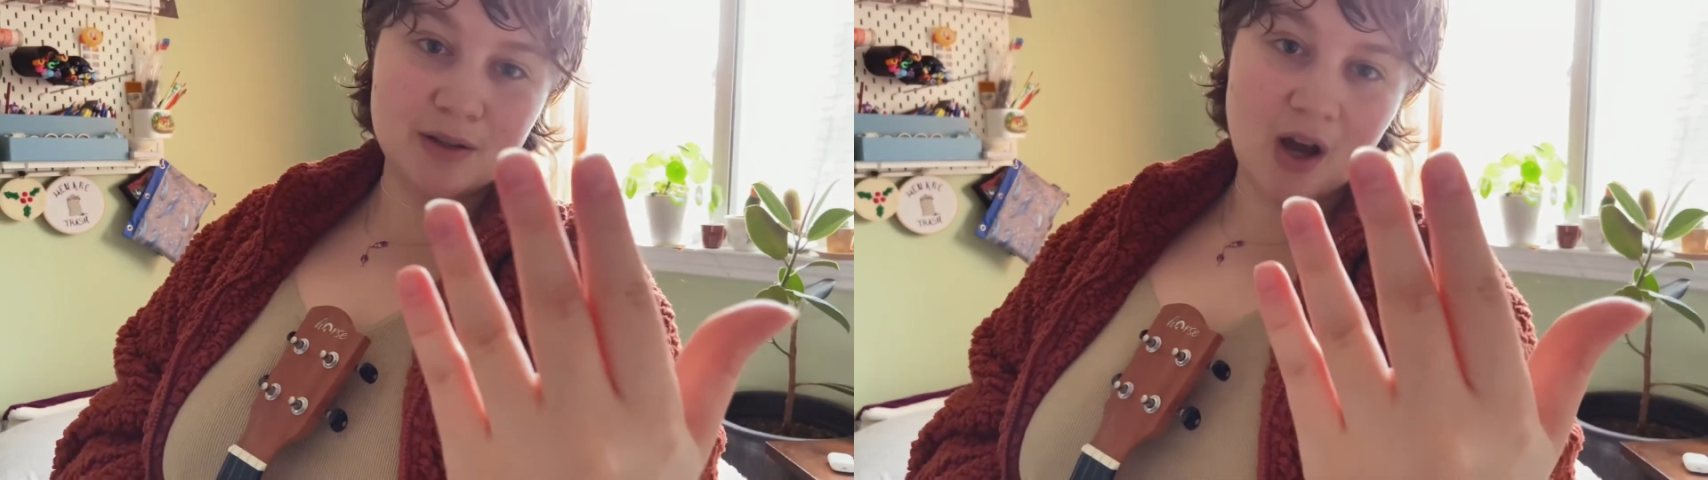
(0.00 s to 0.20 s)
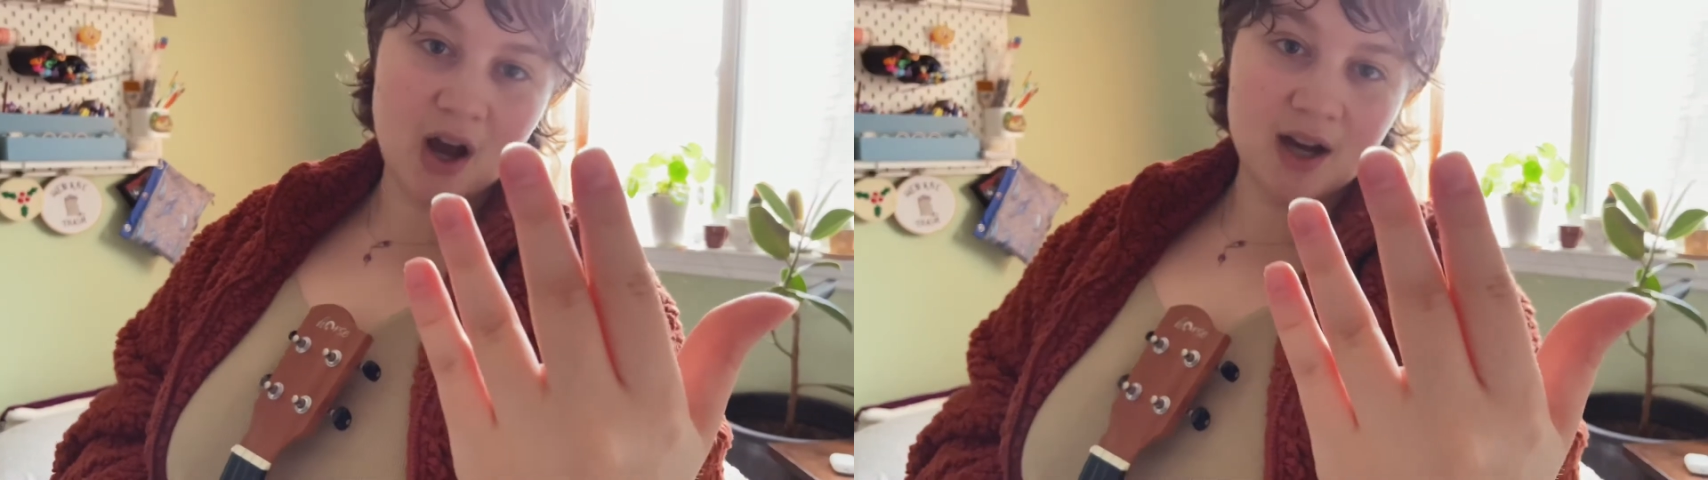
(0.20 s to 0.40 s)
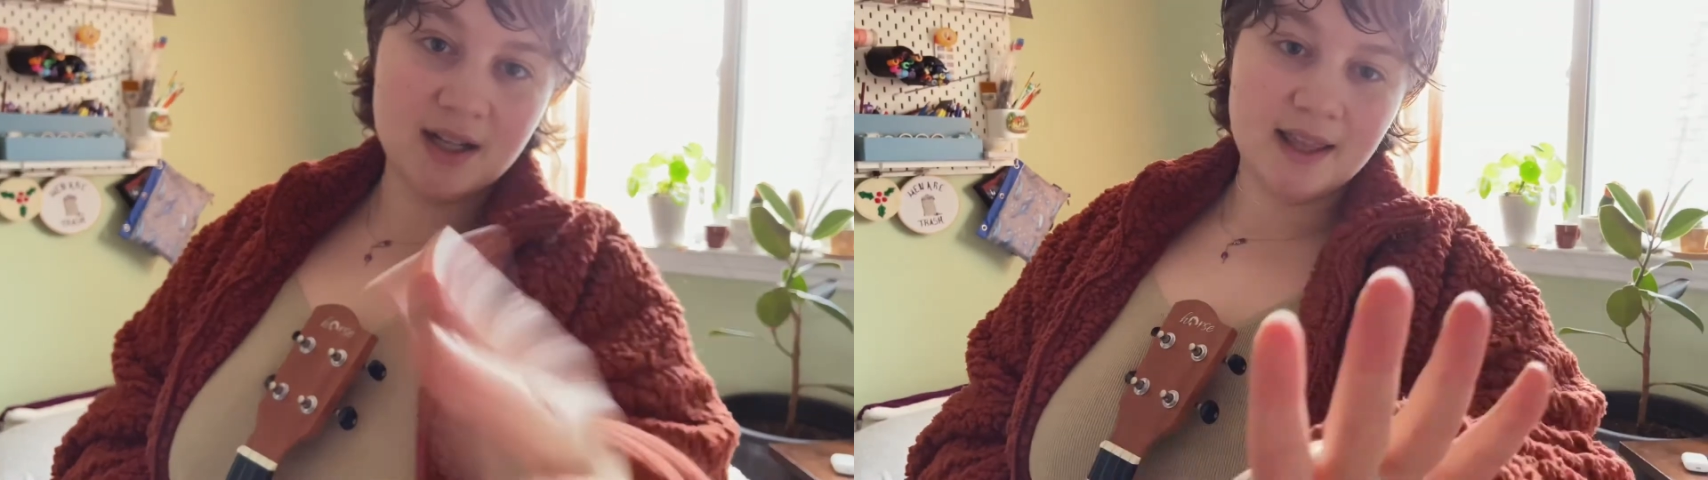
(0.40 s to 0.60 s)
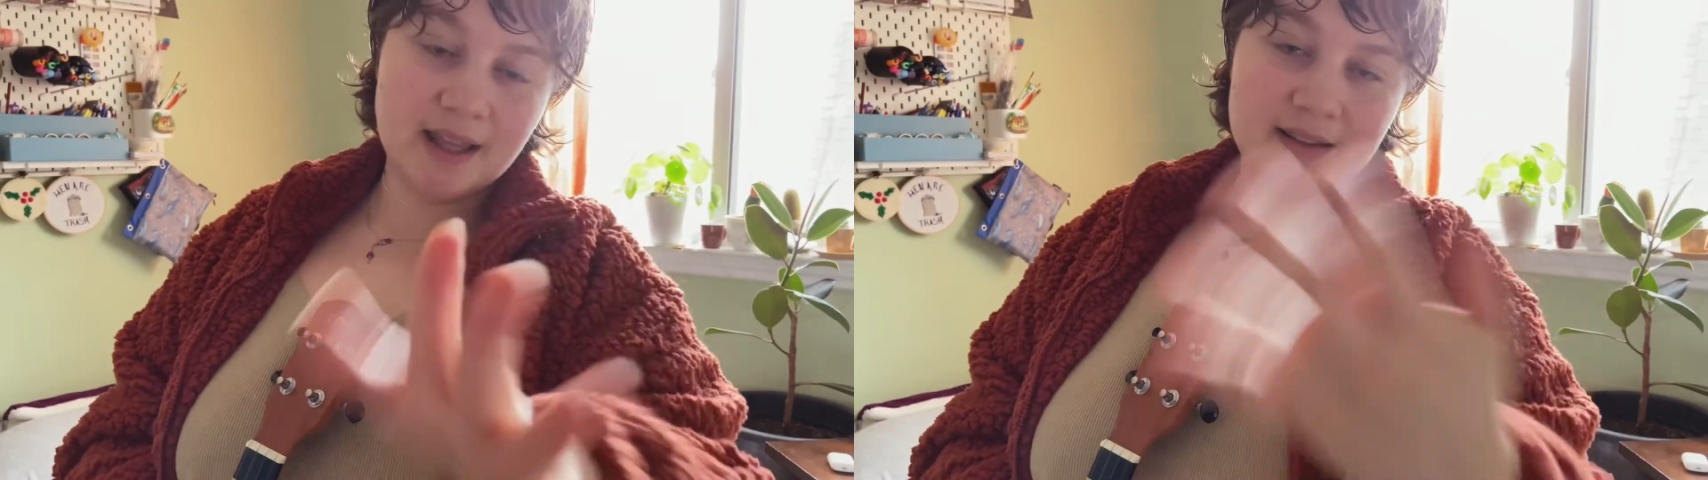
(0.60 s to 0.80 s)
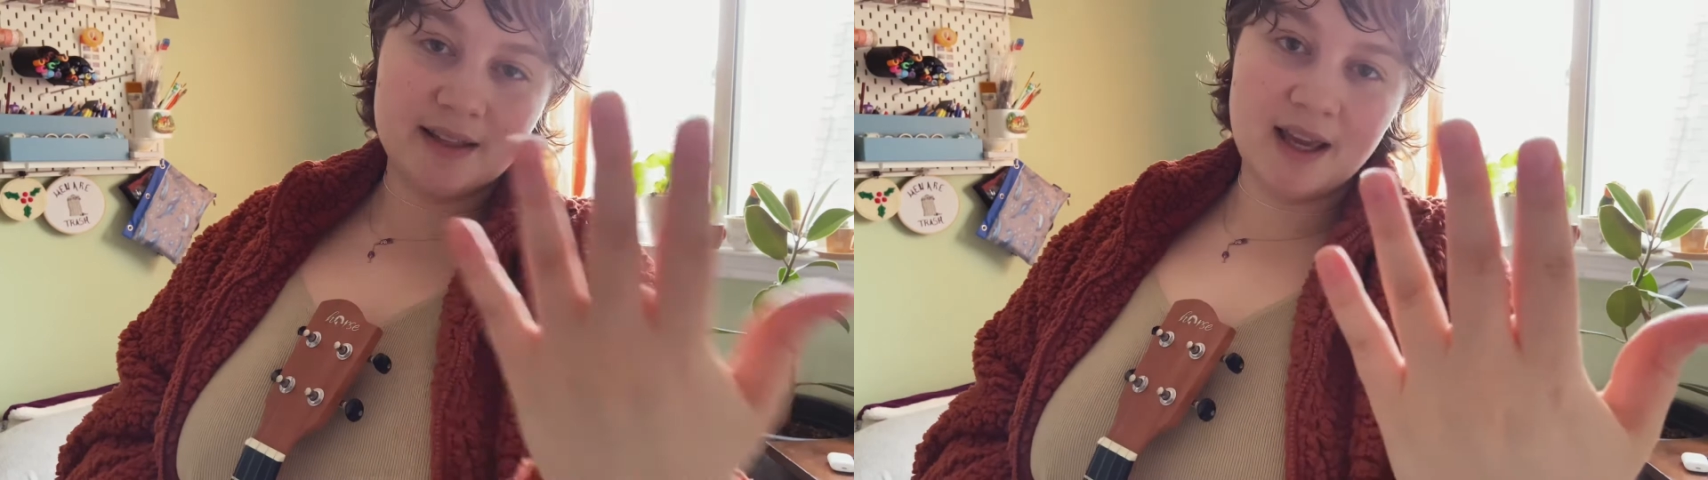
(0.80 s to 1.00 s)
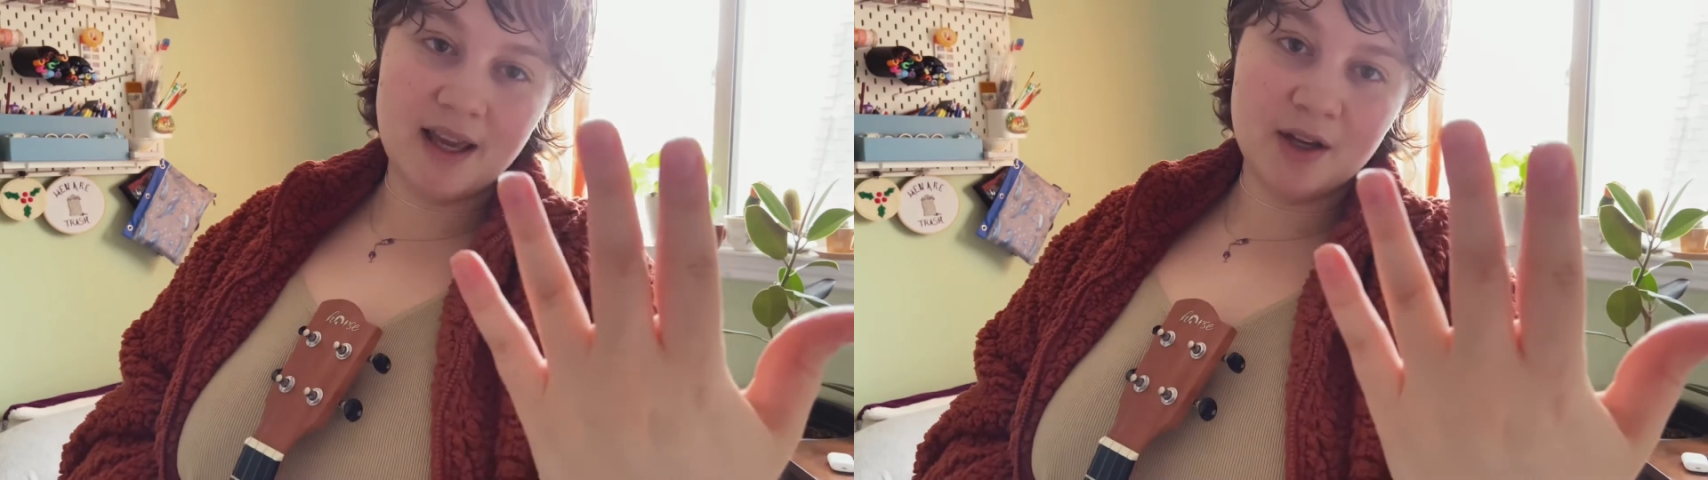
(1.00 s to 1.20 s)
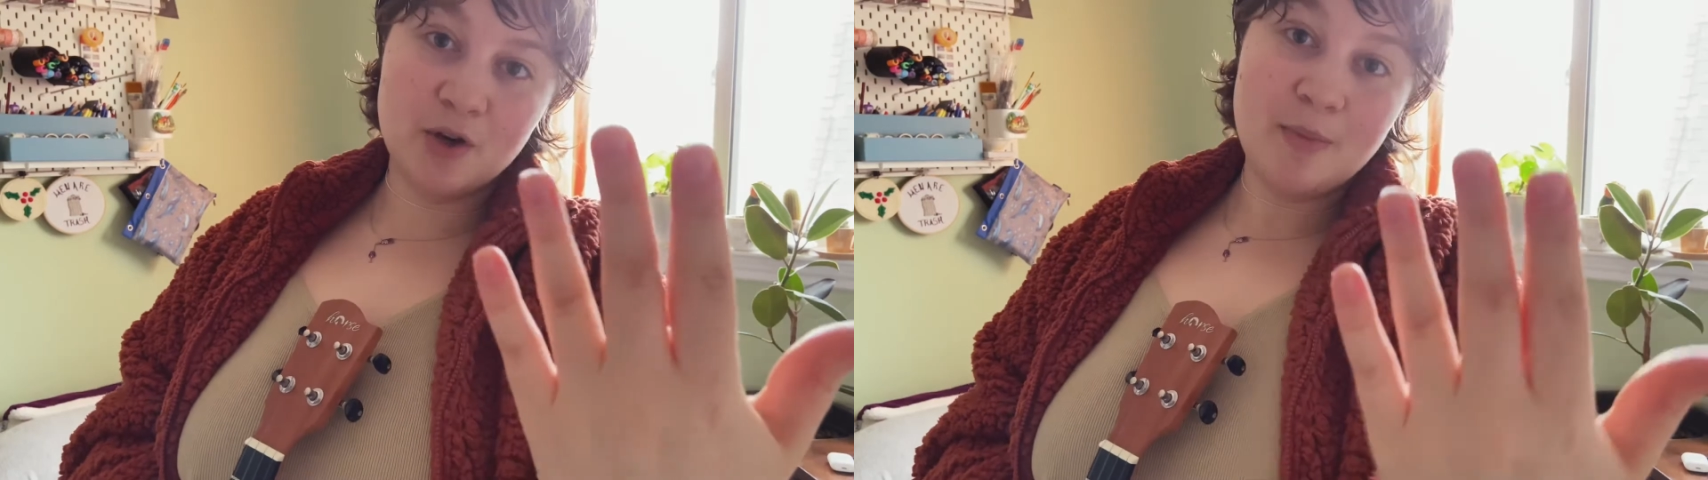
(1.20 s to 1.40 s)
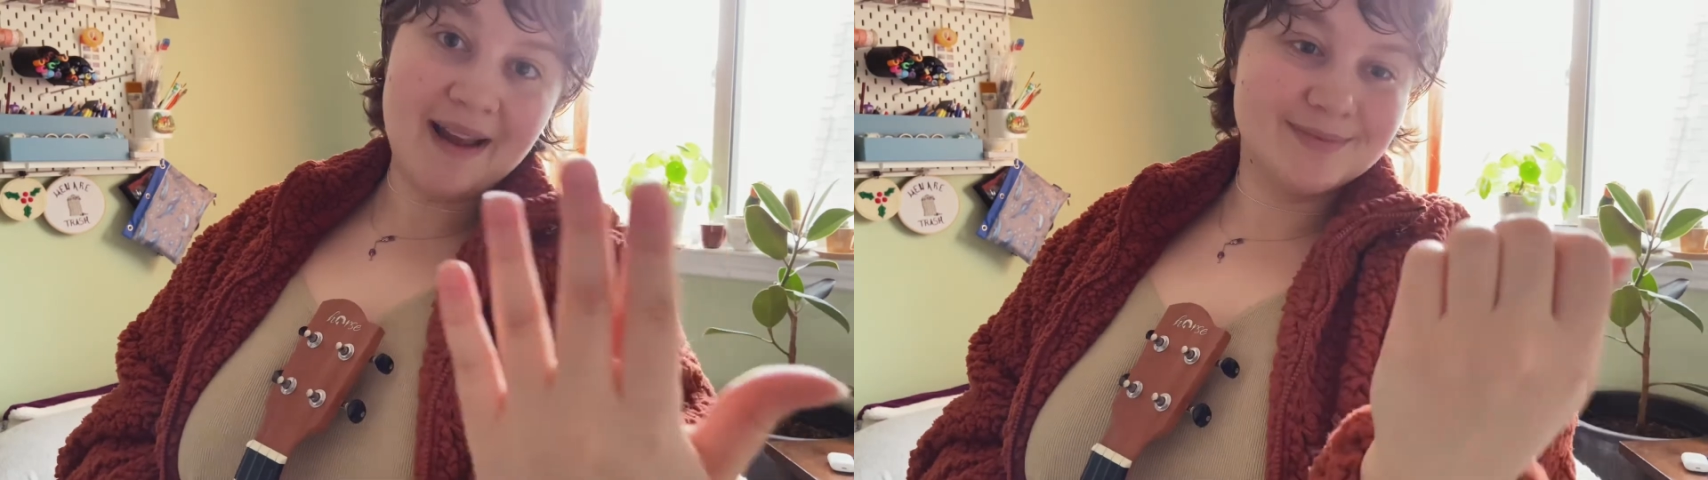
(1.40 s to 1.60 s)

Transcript: long that they grew back,